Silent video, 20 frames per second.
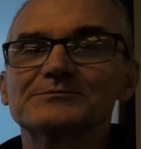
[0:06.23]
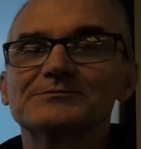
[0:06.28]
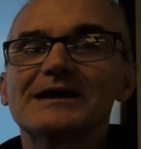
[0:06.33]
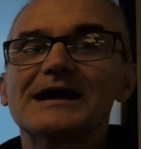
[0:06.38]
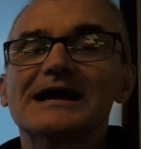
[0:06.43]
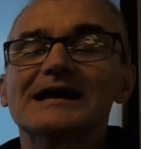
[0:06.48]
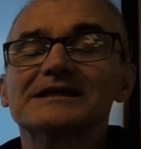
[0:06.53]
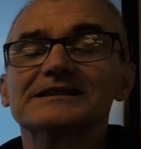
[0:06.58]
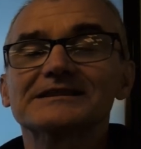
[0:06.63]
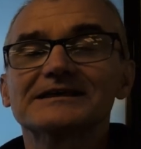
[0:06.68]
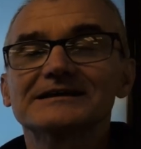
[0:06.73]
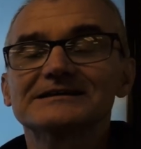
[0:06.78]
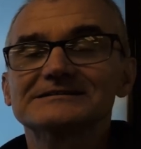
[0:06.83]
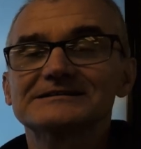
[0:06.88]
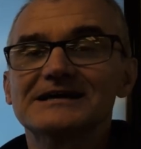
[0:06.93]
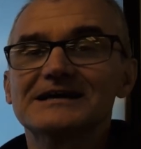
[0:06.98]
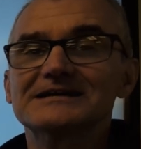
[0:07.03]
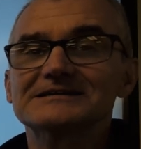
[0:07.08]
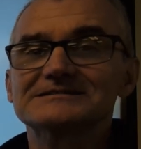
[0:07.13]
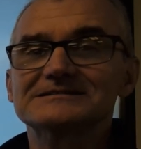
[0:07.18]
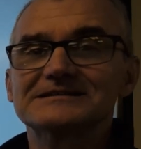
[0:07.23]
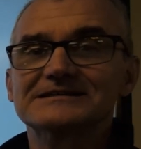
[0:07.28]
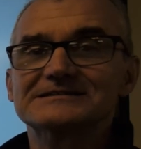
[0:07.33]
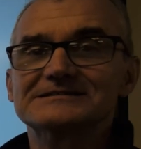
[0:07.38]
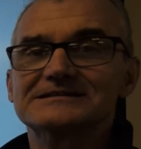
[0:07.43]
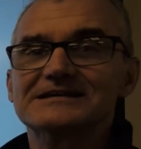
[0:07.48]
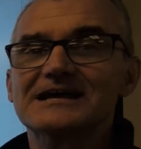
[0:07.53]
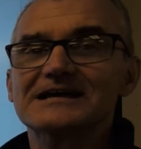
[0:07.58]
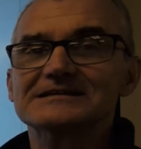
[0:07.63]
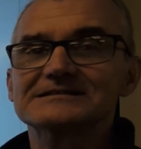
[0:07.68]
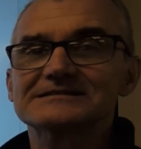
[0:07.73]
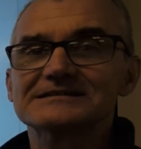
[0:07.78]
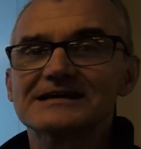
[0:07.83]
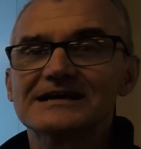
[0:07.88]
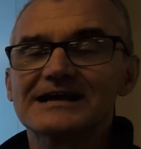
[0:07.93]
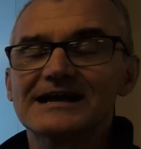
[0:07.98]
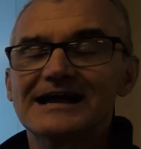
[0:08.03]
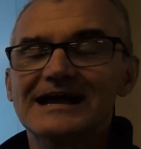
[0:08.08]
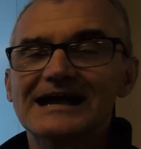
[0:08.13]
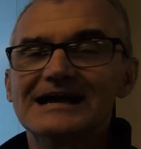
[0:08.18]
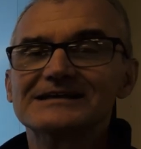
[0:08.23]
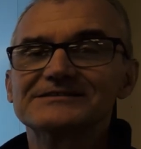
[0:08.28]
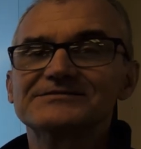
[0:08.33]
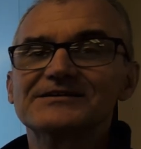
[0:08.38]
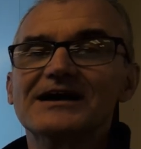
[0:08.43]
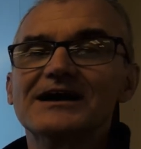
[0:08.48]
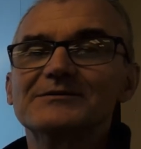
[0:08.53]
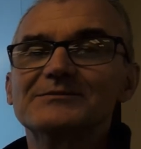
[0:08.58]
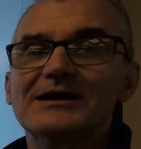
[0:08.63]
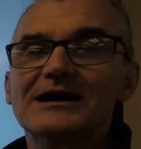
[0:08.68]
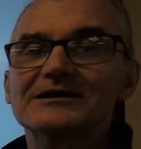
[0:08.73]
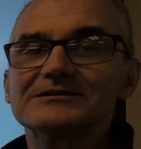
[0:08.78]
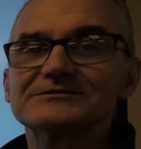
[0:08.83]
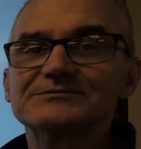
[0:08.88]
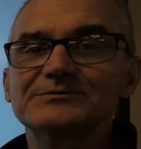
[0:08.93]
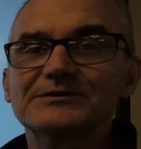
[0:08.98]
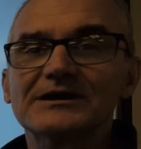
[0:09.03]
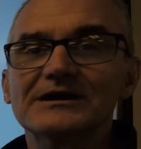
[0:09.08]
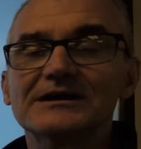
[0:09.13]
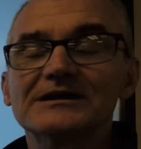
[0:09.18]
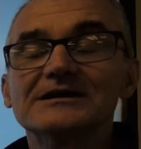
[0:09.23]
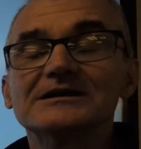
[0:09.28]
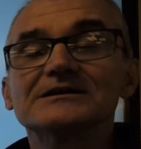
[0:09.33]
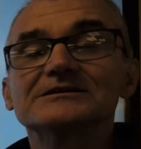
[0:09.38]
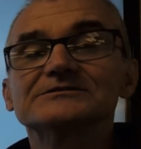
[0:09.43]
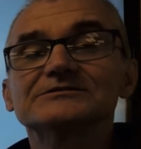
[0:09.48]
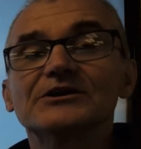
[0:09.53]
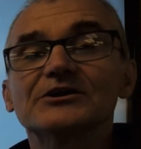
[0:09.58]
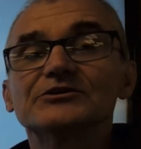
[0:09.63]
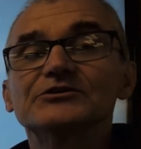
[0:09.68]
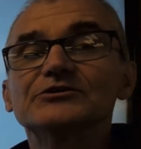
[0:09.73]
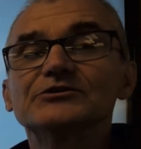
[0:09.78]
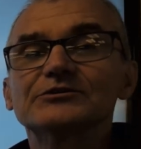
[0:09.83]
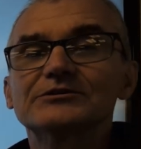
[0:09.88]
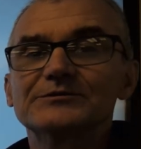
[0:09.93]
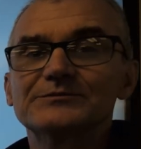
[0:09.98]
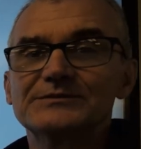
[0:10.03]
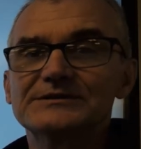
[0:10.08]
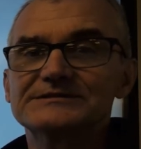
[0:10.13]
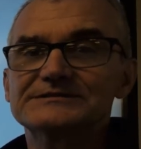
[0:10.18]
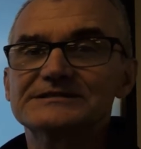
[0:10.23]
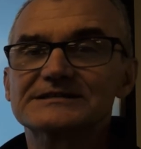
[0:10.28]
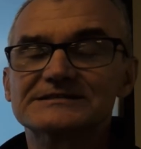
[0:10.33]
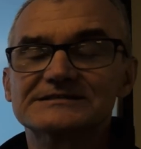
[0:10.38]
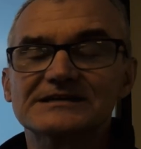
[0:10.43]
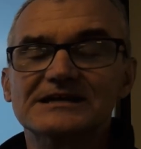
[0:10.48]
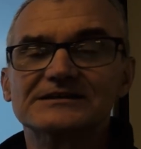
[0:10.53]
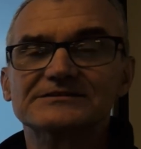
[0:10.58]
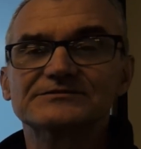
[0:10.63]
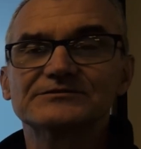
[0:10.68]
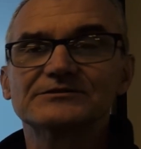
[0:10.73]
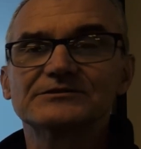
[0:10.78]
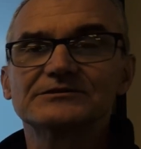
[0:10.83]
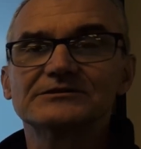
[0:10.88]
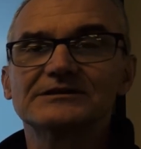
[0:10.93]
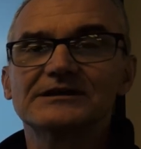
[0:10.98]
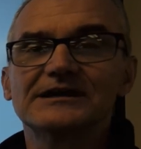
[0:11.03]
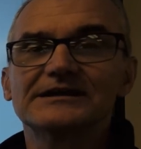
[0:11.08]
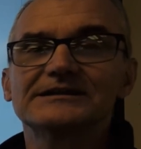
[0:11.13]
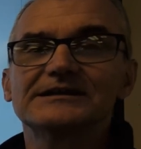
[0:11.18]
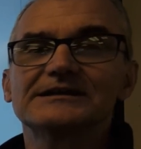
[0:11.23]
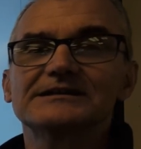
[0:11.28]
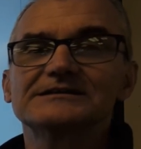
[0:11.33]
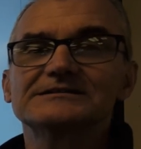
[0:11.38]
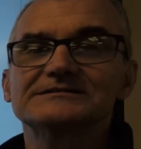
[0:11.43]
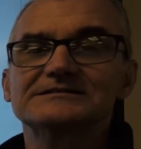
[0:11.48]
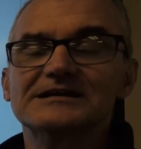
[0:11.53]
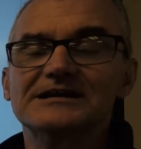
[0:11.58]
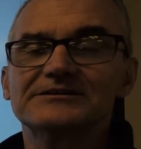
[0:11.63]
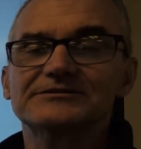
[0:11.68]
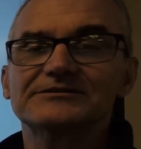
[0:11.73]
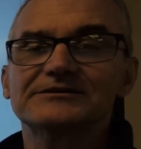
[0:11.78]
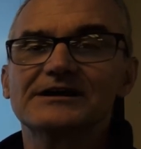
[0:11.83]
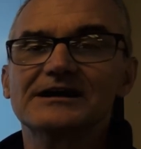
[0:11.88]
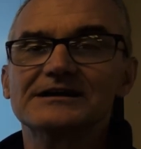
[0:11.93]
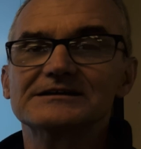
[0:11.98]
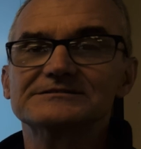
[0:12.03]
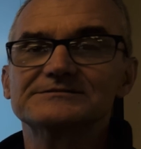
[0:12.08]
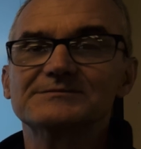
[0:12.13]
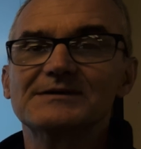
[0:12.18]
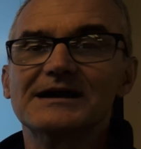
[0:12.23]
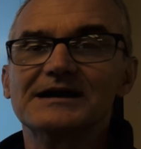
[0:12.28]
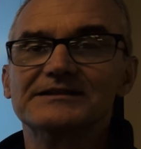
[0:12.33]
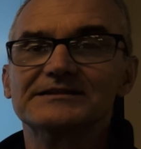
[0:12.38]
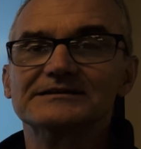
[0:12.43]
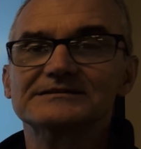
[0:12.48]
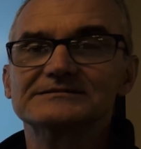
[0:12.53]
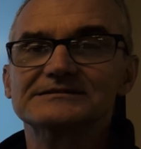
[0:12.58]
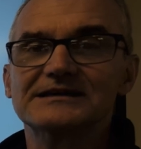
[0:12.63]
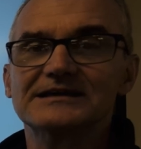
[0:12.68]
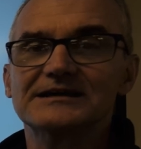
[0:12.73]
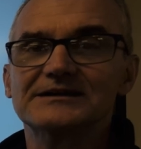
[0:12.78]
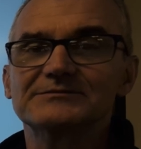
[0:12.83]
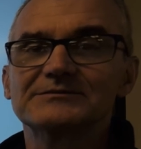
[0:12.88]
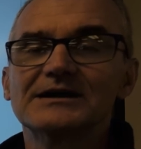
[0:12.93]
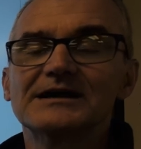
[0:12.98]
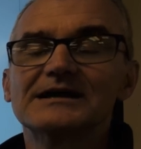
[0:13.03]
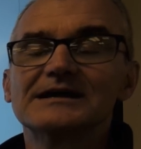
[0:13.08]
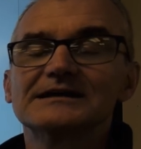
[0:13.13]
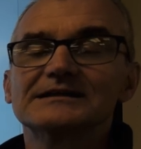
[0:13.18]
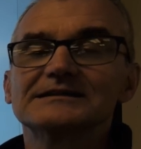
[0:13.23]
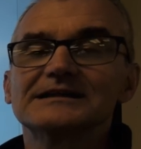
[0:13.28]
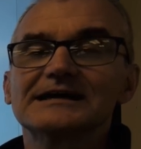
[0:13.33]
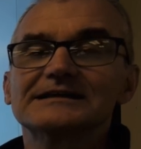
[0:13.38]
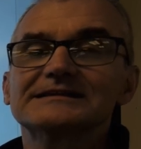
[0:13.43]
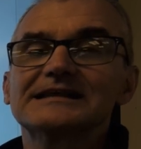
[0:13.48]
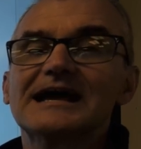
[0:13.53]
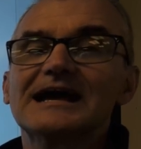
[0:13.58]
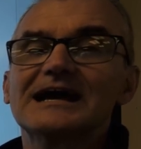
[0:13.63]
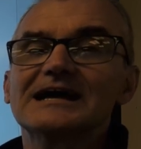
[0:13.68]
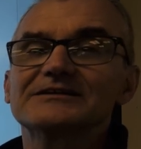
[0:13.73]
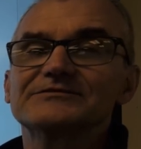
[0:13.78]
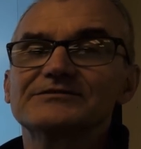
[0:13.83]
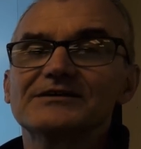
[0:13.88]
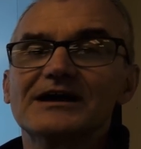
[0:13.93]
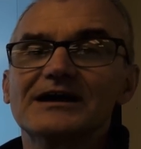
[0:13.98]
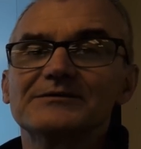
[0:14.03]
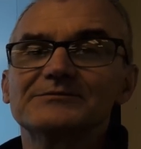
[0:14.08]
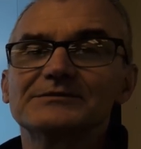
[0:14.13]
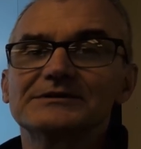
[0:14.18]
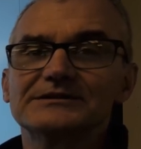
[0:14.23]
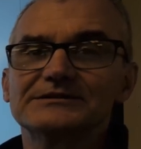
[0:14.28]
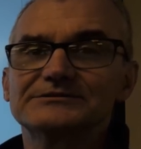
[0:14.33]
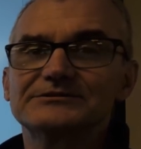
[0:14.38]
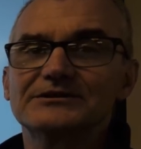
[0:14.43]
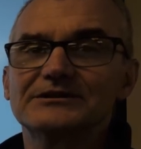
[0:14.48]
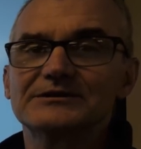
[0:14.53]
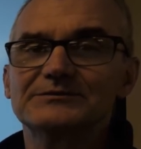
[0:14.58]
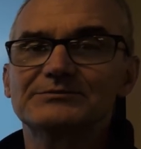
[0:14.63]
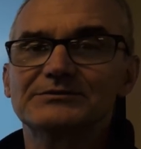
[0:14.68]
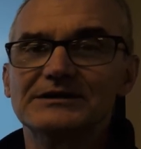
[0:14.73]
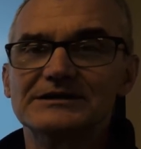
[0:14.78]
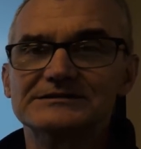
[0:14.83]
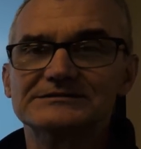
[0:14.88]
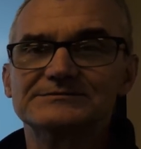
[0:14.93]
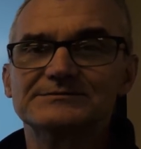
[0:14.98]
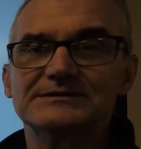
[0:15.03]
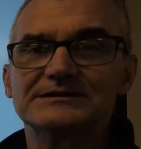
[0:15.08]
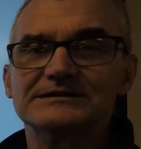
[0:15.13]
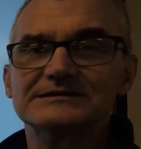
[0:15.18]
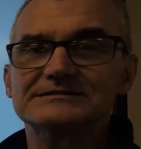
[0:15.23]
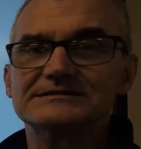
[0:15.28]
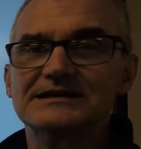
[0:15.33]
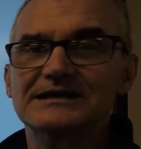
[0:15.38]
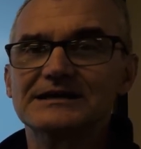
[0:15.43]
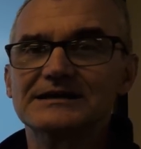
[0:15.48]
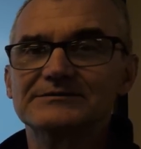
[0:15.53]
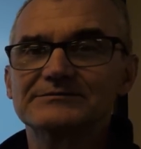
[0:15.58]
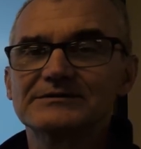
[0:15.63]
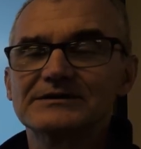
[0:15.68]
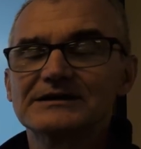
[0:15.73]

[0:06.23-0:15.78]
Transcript: Math Test Success, ASVAB Algebra, so you can be successful on any standardized math exam like the ASVAB Military Placement Exam.